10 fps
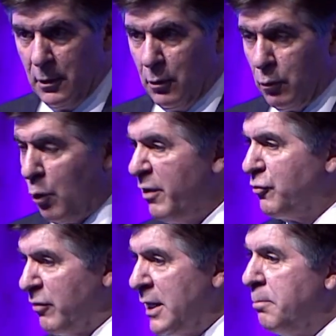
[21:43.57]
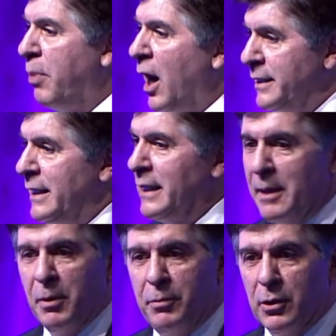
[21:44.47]
Well, we've created bonding
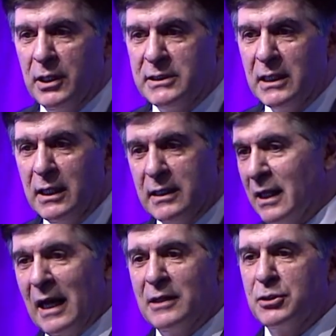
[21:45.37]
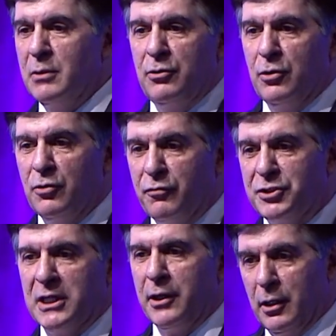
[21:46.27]
capabilities that allows them to do it through
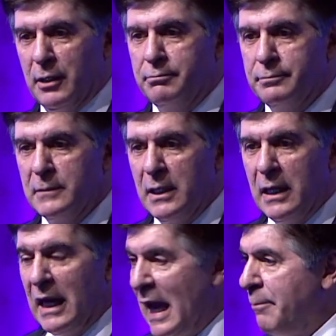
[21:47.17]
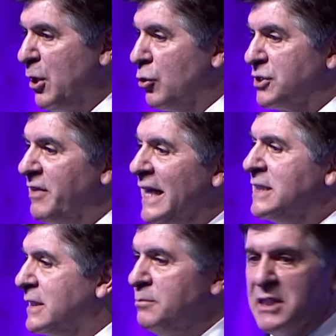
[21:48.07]
cellular. And because of
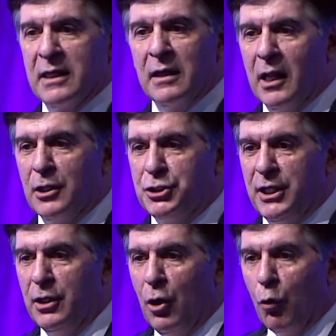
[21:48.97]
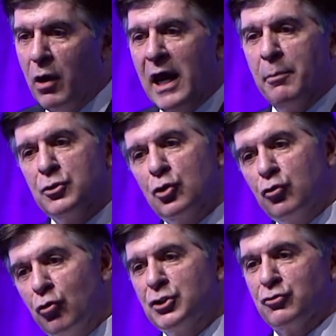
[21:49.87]
eSIM technology, we're able to
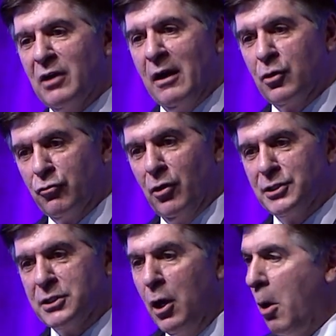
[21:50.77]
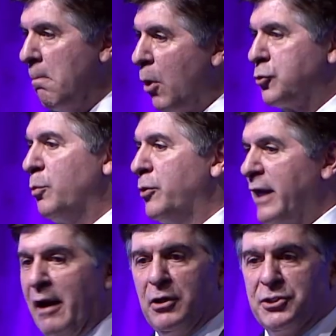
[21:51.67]
cross multiple
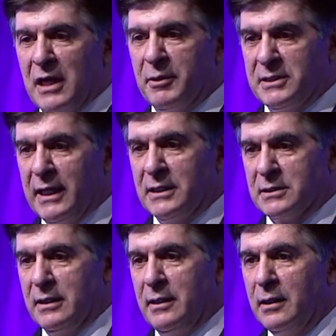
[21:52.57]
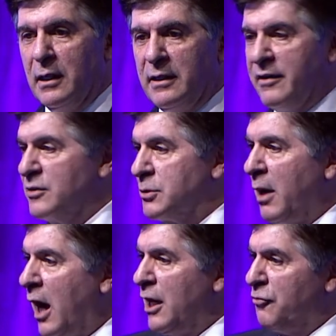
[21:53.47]
carriers simultaneously that gives them
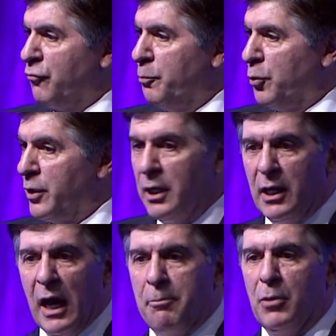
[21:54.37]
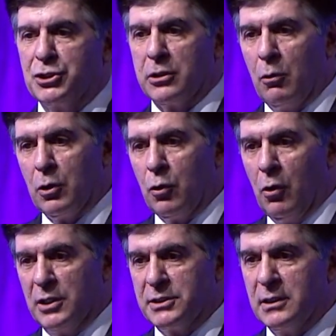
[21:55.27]
higher throughput at much lower
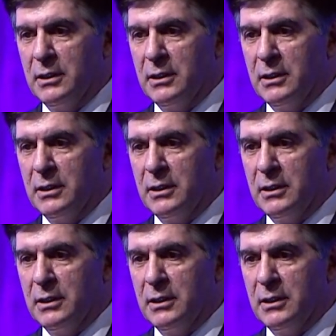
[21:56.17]
cost.